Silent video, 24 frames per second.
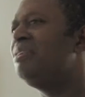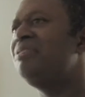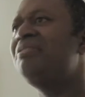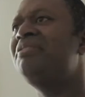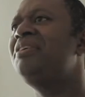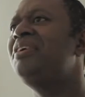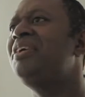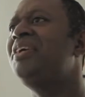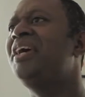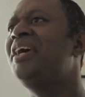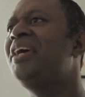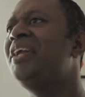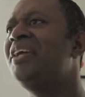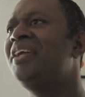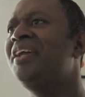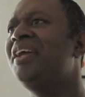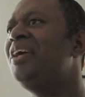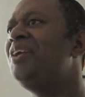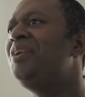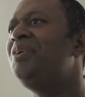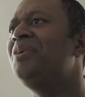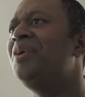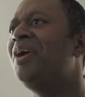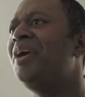forget it,
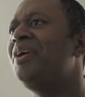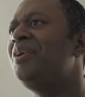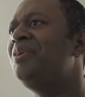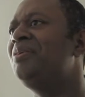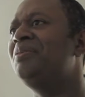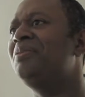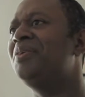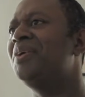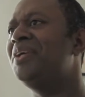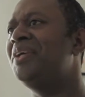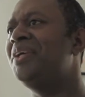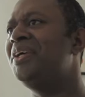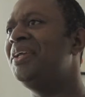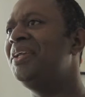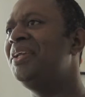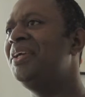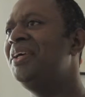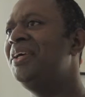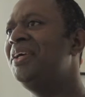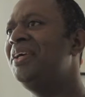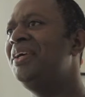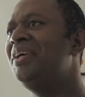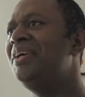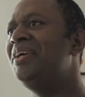I don't want it.
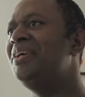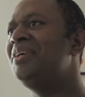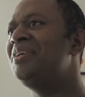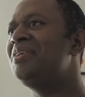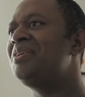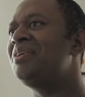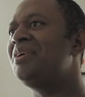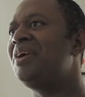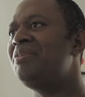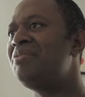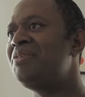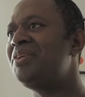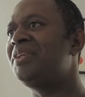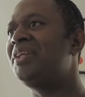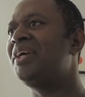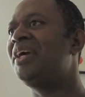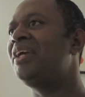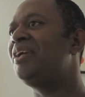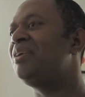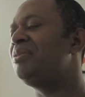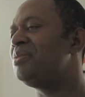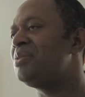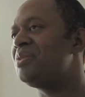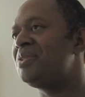So after
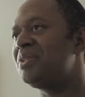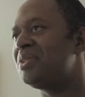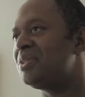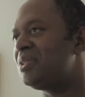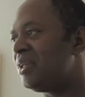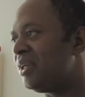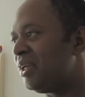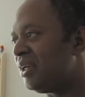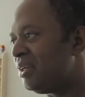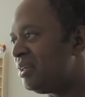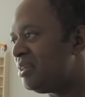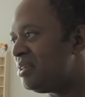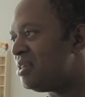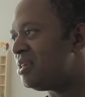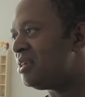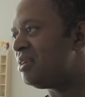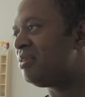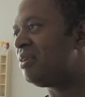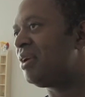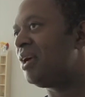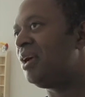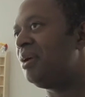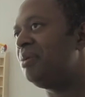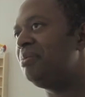that I was just like,
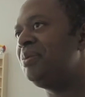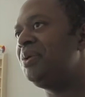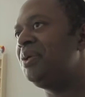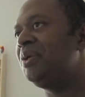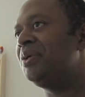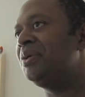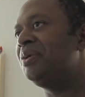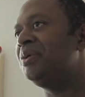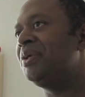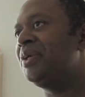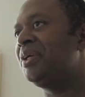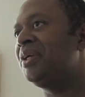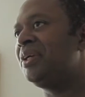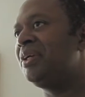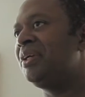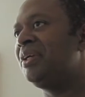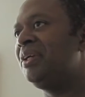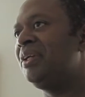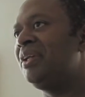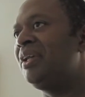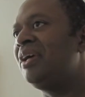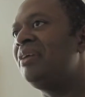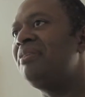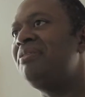cheer up, like
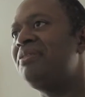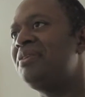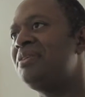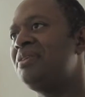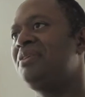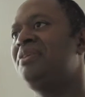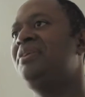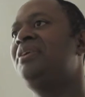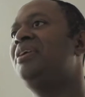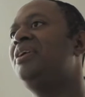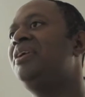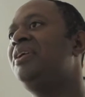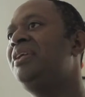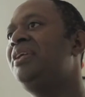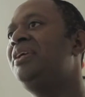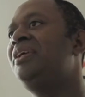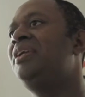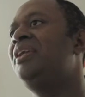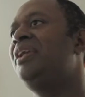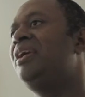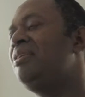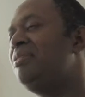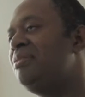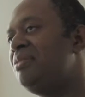life is good,
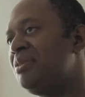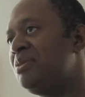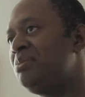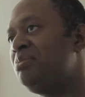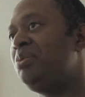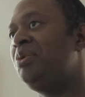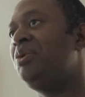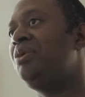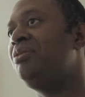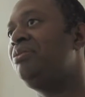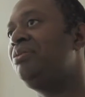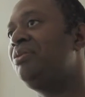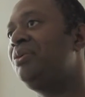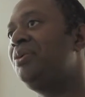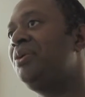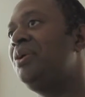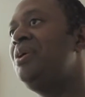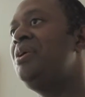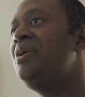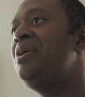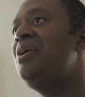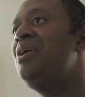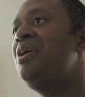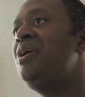life is beautiful,
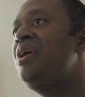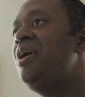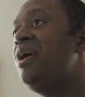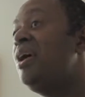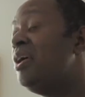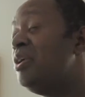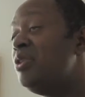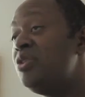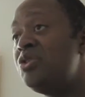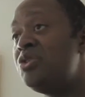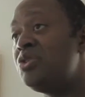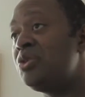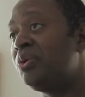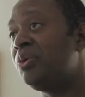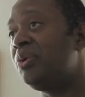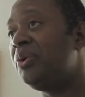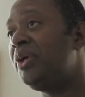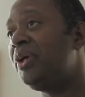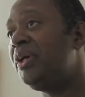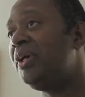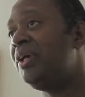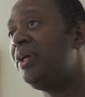enjoy,